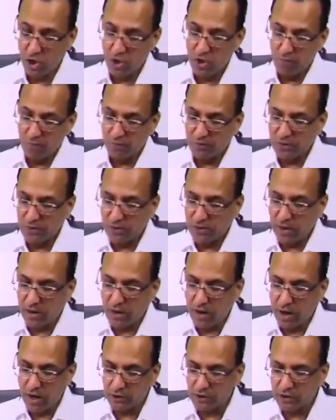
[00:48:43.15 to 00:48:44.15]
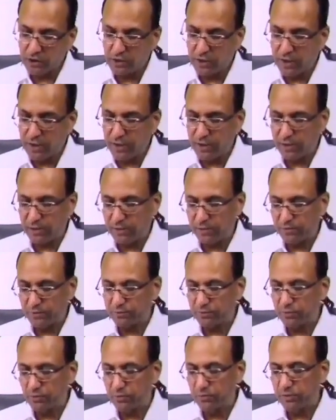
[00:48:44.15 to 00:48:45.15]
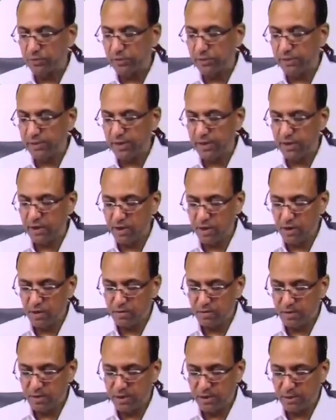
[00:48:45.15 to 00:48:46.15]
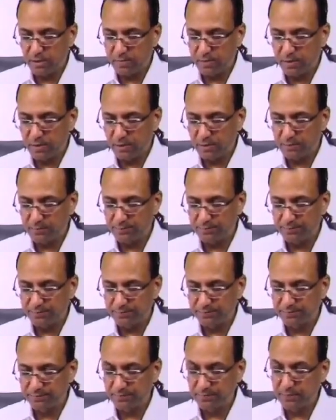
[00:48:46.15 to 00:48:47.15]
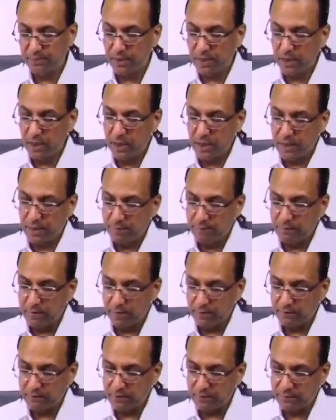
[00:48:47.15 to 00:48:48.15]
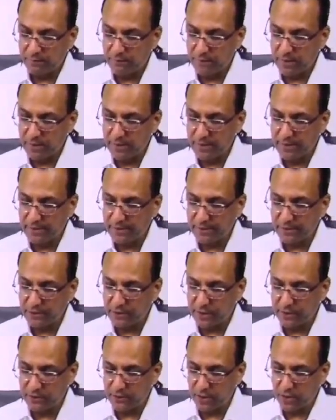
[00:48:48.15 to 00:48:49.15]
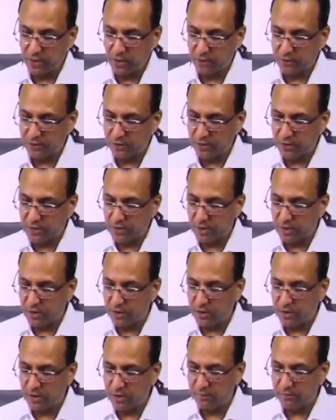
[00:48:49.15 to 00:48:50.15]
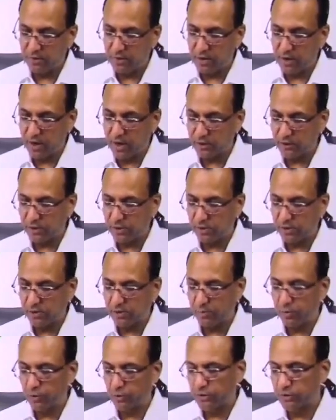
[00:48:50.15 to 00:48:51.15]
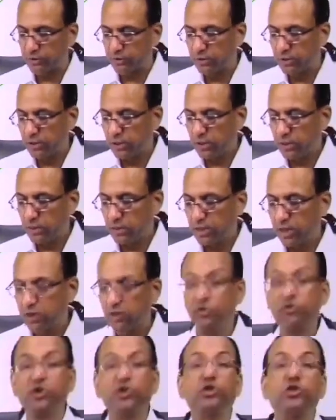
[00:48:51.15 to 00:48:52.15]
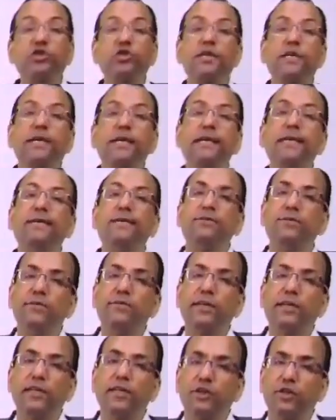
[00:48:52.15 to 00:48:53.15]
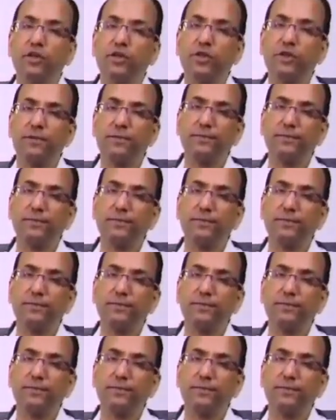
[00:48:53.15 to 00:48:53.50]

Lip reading: which is the largest cranial nerve? You will say trigeminal. But if somebody is asking you which is the nerve with largest distribution, then you should say vagus.